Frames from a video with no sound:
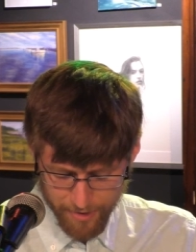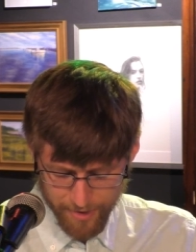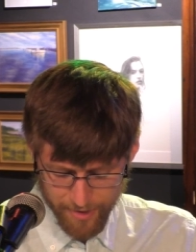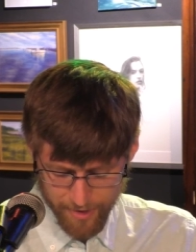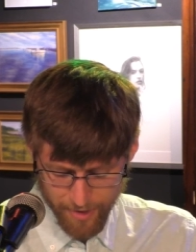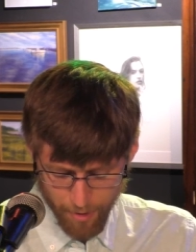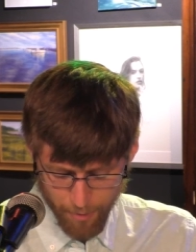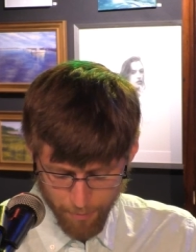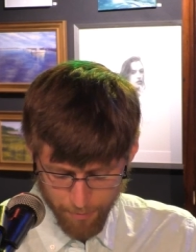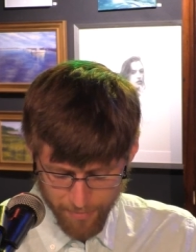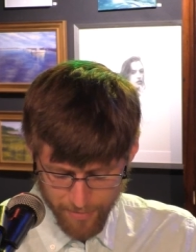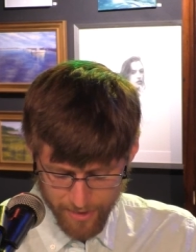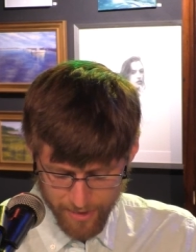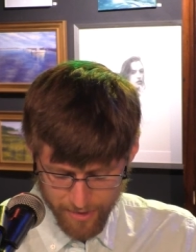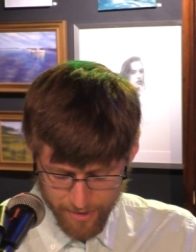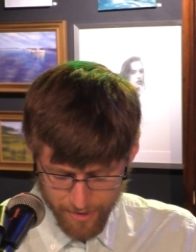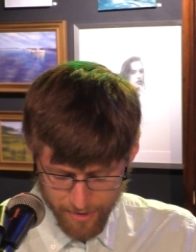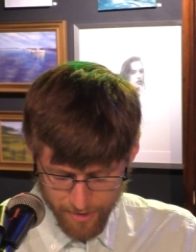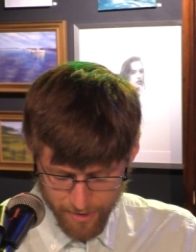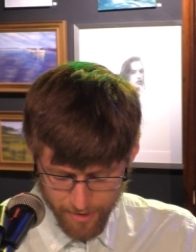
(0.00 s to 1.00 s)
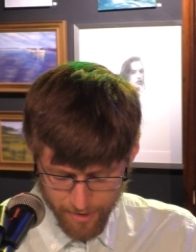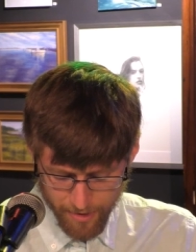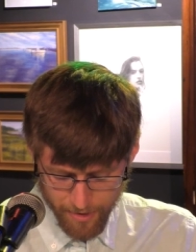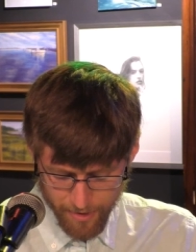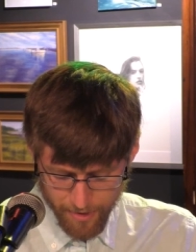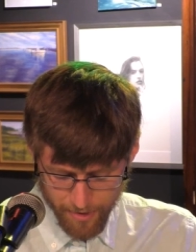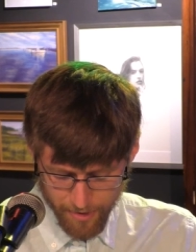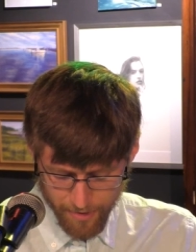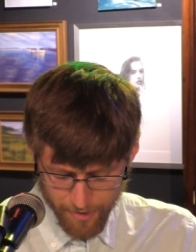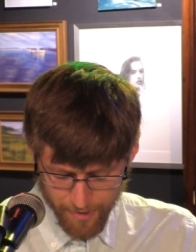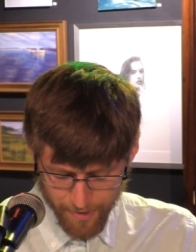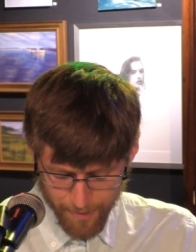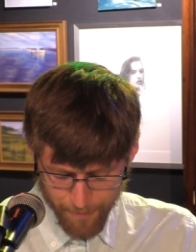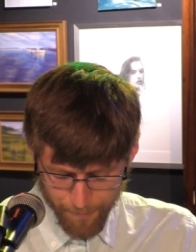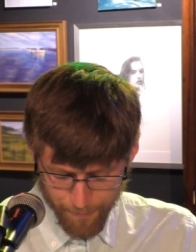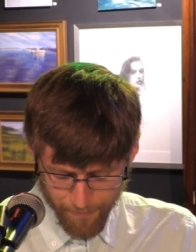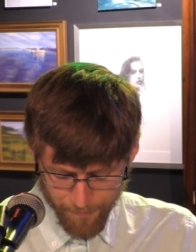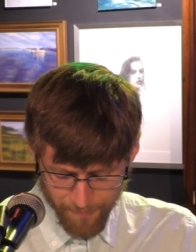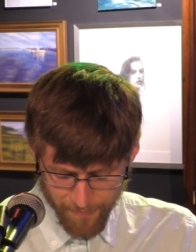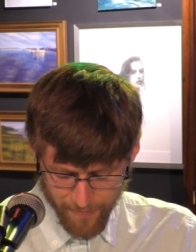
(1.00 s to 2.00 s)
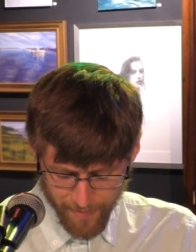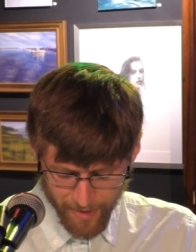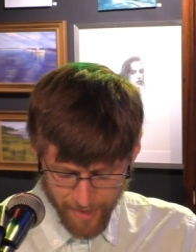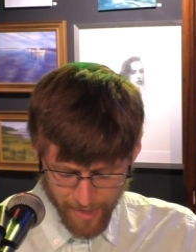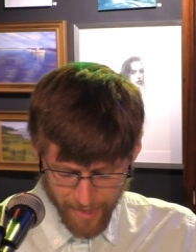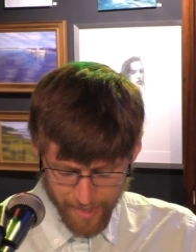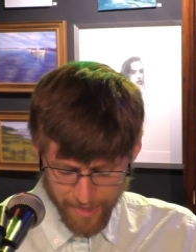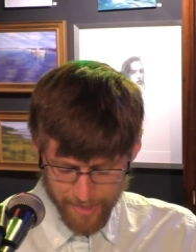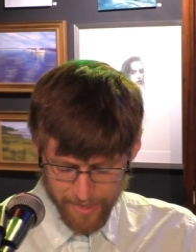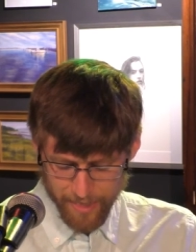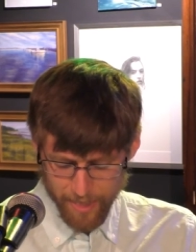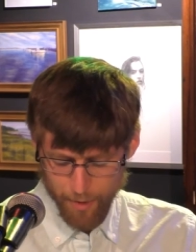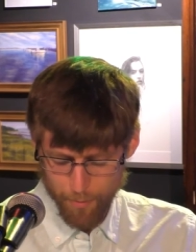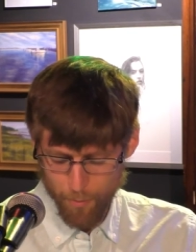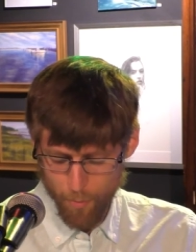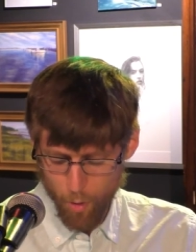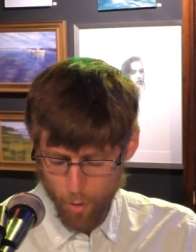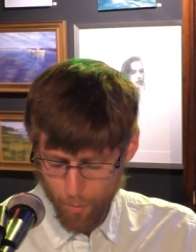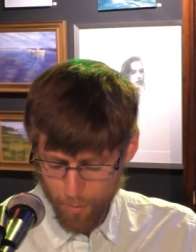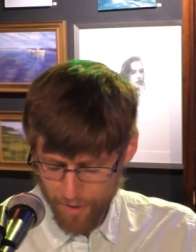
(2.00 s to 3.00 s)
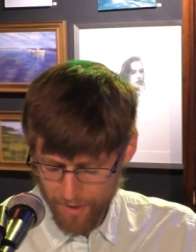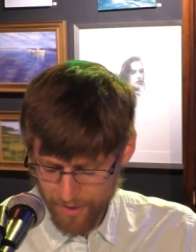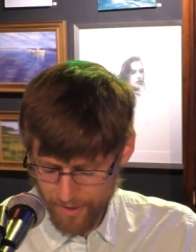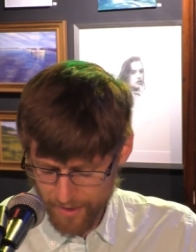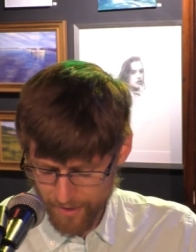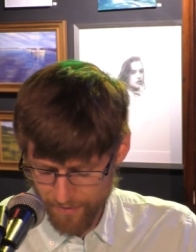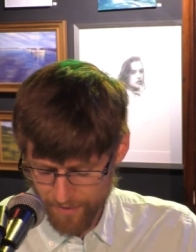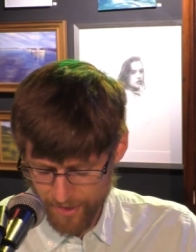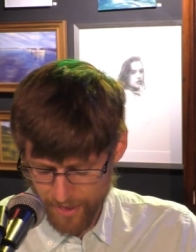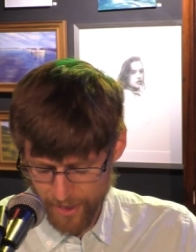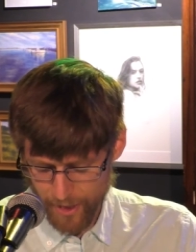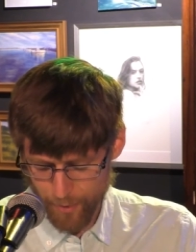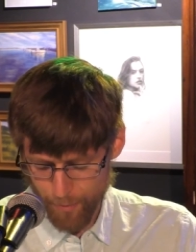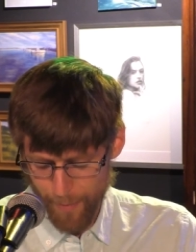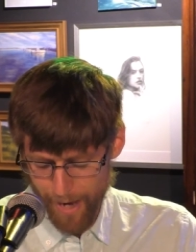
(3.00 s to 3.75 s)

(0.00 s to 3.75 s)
stumps. It is in the moments of such